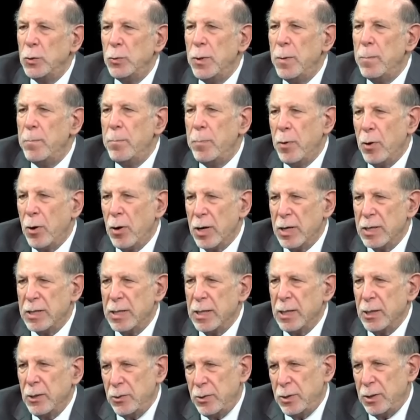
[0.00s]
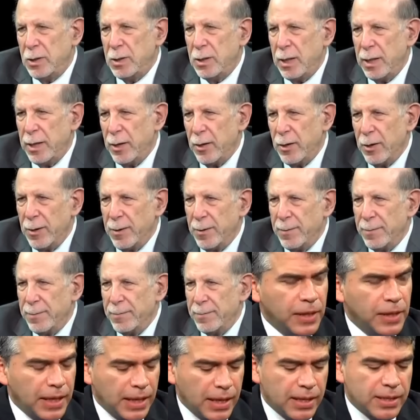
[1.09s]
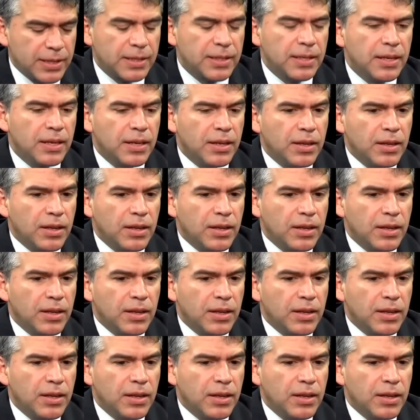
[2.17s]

to impart to Claire? Yes.